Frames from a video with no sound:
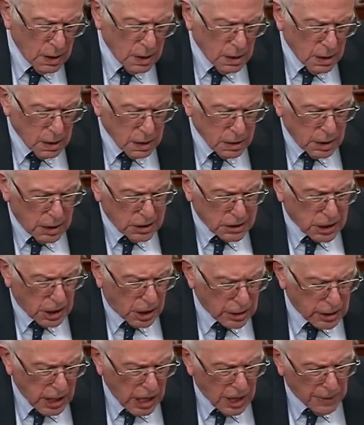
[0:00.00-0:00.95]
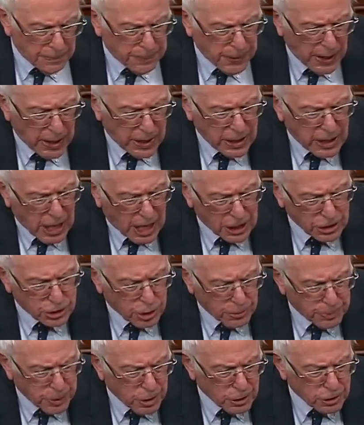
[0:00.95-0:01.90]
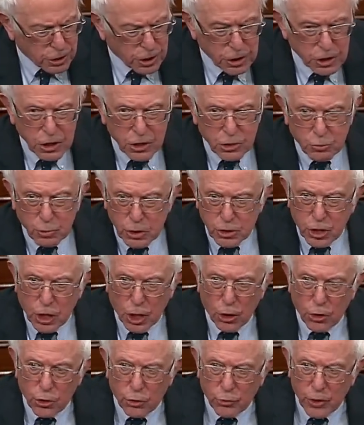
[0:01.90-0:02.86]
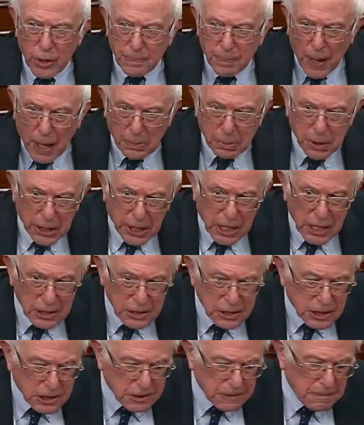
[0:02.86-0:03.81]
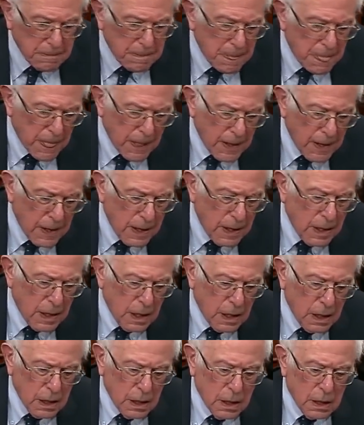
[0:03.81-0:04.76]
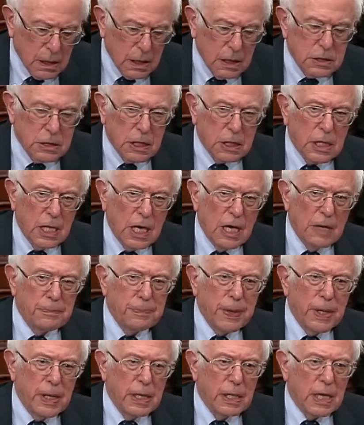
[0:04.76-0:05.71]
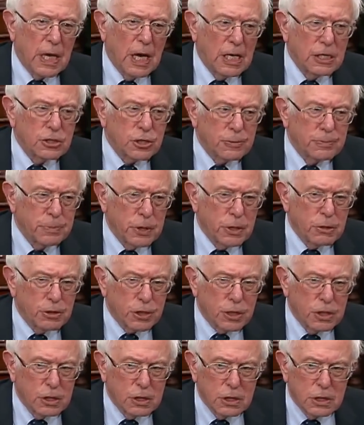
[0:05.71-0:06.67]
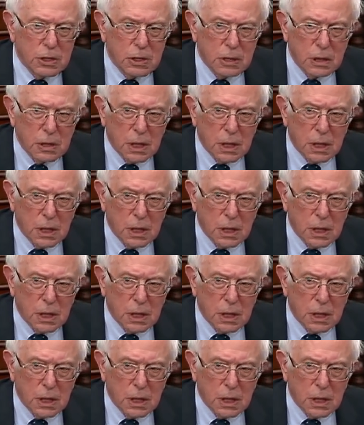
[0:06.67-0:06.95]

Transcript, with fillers: These are campaign contributions which go to Republicans. These are campaign contributions that